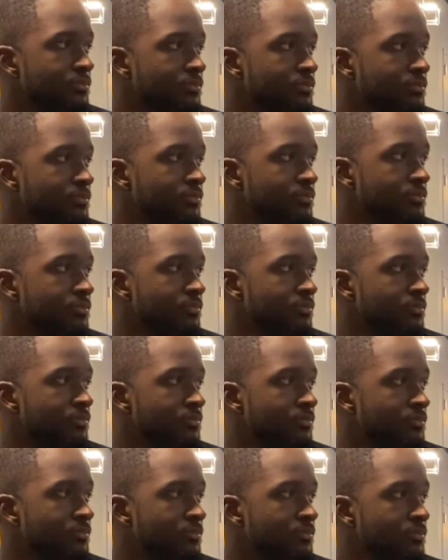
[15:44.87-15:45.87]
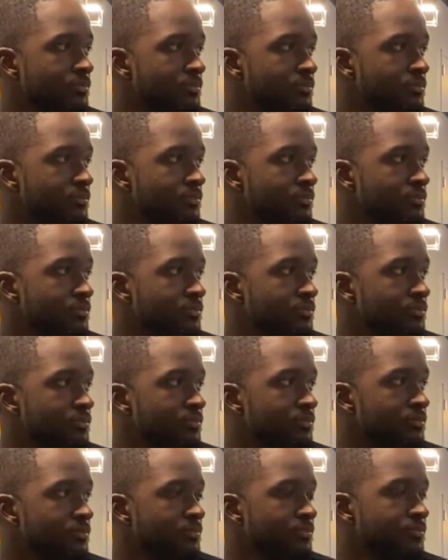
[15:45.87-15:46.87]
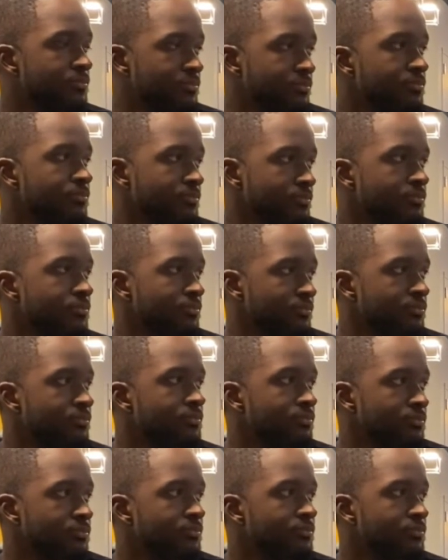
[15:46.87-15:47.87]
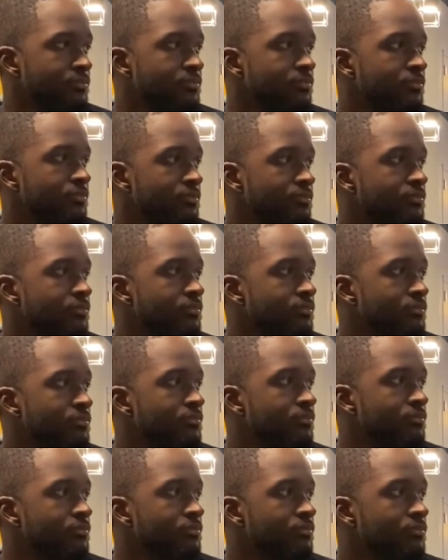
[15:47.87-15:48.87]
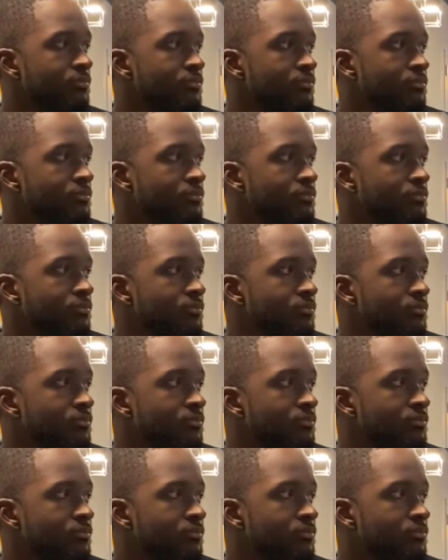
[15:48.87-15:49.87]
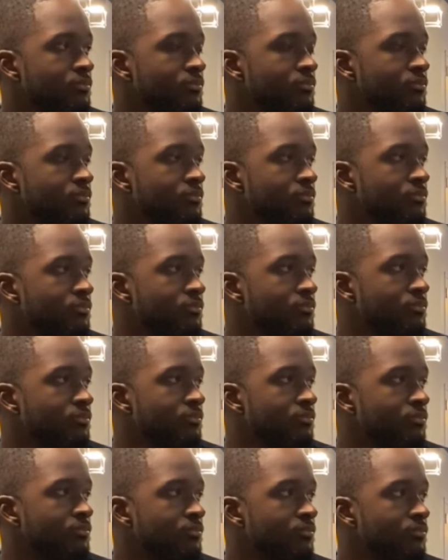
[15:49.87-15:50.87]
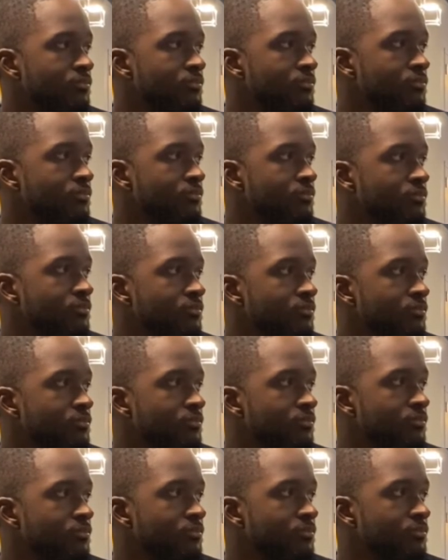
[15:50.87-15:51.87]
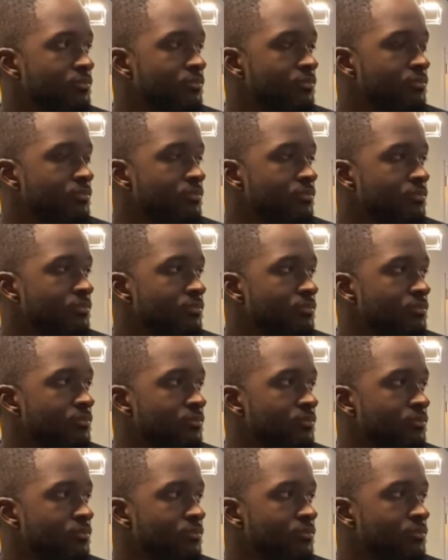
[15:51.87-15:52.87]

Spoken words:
[no speech]